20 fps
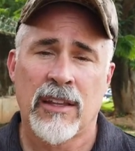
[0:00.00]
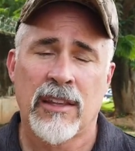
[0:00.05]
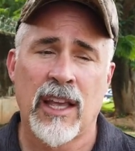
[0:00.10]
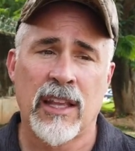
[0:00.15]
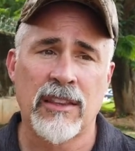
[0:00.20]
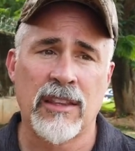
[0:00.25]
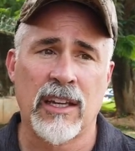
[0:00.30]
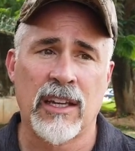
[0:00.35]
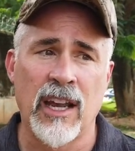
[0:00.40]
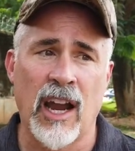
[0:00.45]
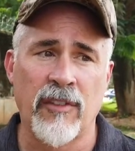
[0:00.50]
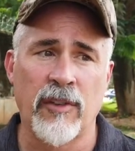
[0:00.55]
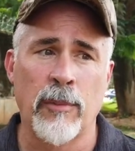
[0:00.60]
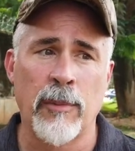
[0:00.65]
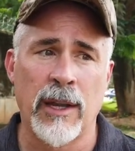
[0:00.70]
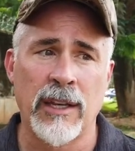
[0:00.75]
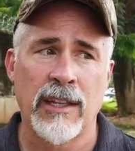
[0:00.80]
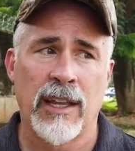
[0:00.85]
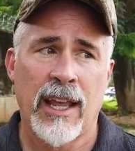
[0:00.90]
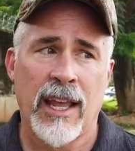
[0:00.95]
that the
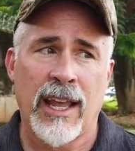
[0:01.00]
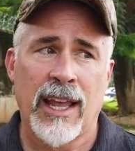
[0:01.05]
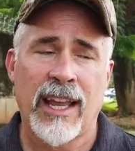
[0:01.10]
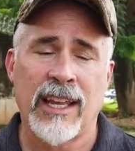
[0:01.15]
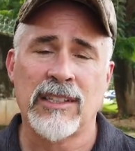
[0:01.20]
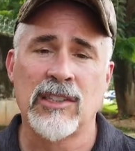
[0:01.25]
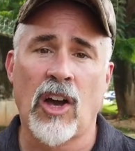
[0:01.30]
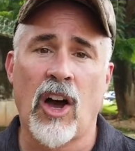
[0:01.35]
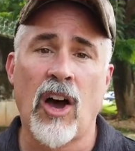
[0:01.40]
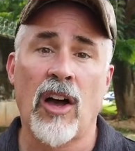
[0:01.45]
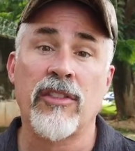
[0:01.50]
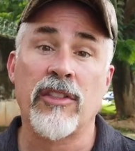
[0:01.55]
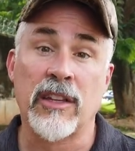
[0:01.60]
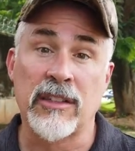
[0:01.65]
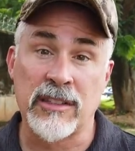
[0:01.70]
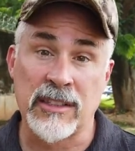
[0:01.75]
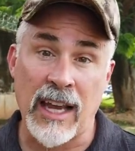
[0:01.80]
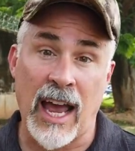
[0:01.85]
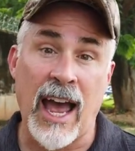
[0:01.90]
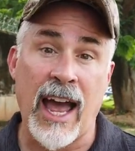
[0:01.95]
government is on
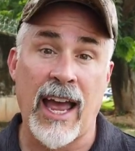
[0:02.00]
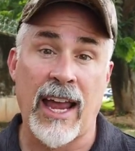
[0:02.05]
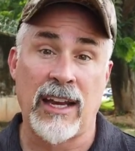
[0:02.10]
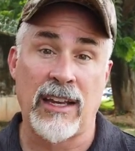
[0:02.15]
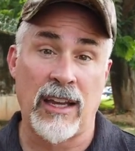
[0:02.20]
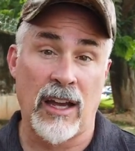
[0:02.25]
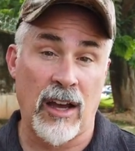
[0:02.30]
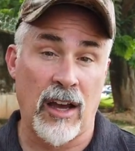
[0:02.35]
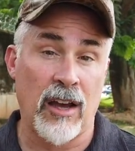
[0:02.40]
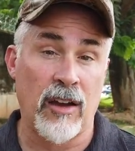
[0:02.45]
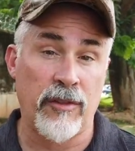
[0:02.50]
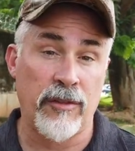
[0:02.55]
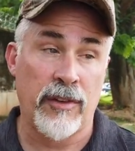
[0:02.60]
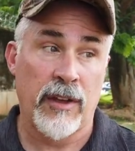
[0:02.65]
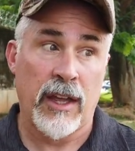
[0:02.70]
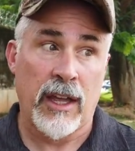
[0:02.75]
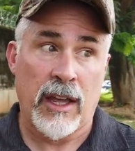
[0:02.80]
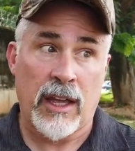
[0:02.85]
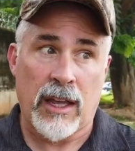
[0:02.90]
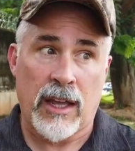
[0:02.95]
the side of,